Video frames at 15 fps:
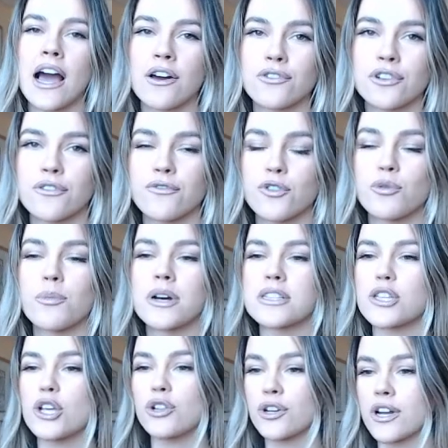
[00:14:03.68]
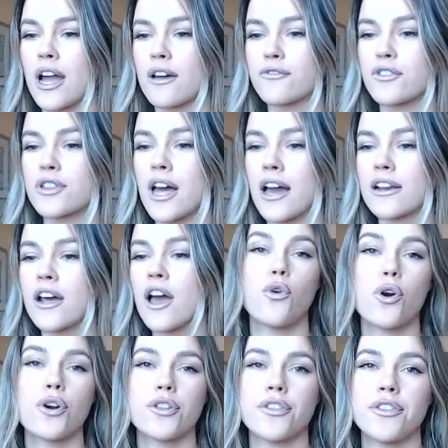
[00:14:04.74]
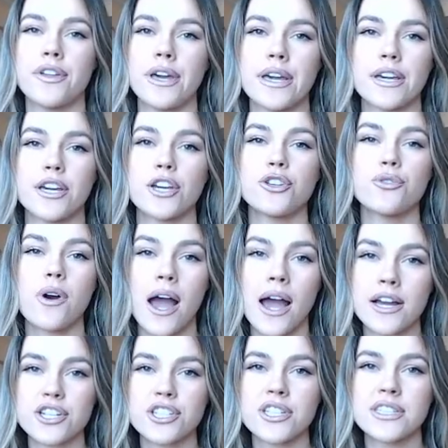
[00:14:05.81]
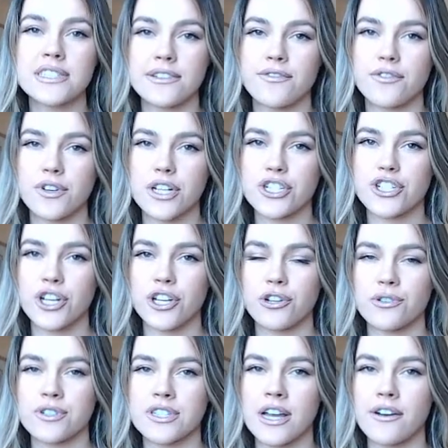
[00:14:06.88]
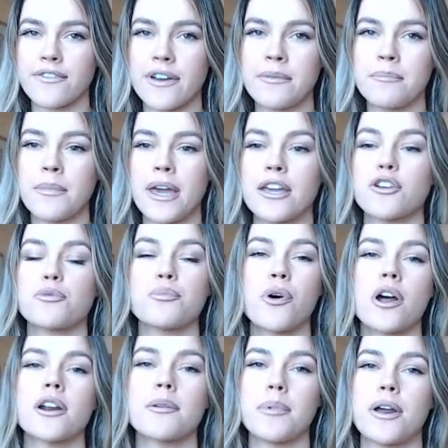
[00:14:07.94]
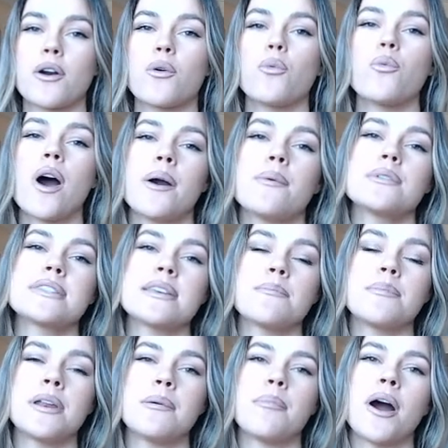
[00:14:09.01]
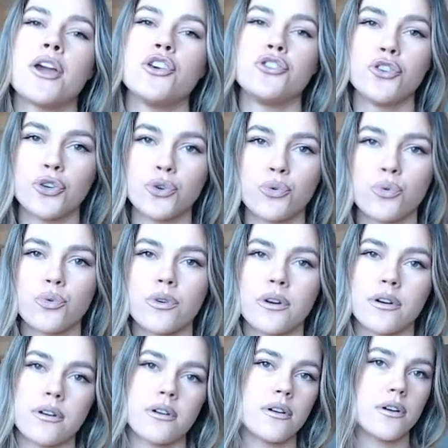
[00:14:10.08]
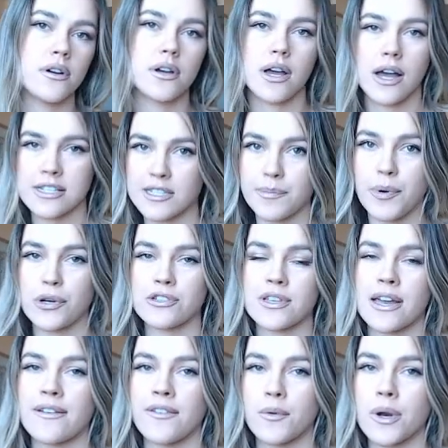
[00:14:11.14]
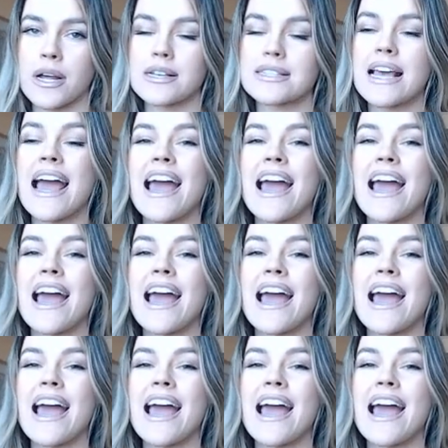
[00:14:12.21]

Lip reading: out in a few months? Look out for that. Fourth thing, can you actually differentiate yourself and make your product better? Why would somebody buy you as opposed to everyone else?